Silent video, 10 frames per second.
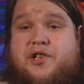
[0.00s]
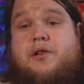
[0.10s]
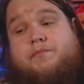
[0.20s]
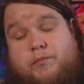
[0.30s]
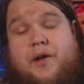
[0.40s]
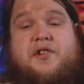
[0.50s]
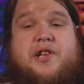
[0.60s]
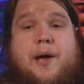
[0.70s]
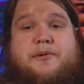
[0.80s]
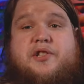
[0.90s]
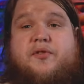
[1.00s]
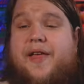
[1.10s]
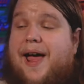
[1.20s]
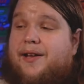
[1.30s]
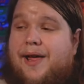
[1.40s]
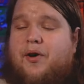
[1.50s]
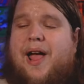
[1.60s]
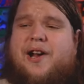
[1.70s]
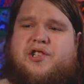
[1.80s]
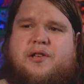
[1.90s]
action, well, there's options for that.
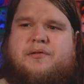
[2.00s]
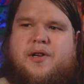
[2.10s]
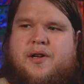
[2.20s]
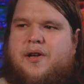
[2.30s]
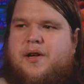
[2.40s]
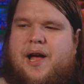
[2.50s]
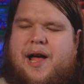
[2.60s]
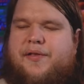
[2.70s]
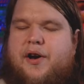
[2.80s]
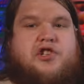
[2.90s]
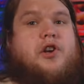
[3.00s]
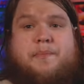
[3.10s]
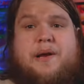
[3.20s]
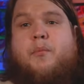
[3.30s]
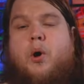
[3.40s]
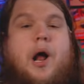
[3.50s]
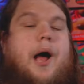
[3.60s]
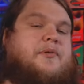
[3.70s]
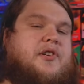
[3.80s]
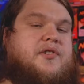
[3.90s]
Lever action, uh, there should be
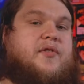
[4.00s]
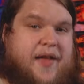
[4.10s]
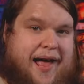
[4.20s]
more options